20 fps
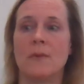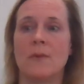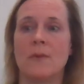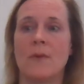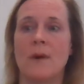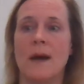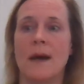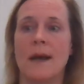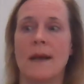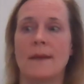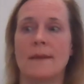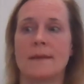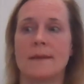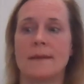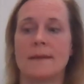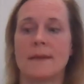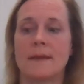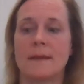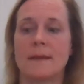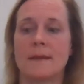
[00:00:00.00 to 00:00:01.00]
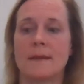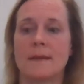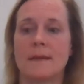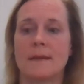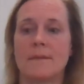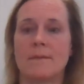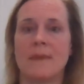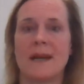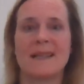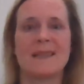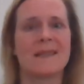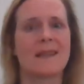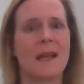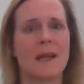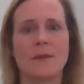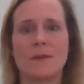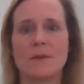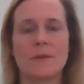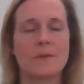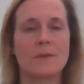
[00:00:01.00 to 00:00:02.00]
what my
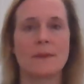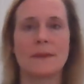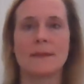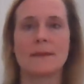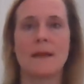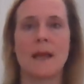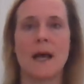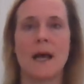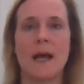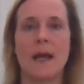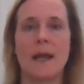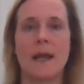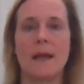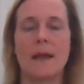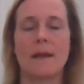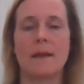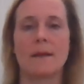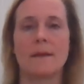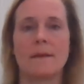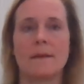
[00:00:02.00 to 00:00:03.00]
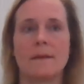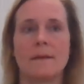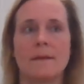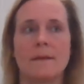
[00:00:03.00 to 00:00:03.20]
schedule was like,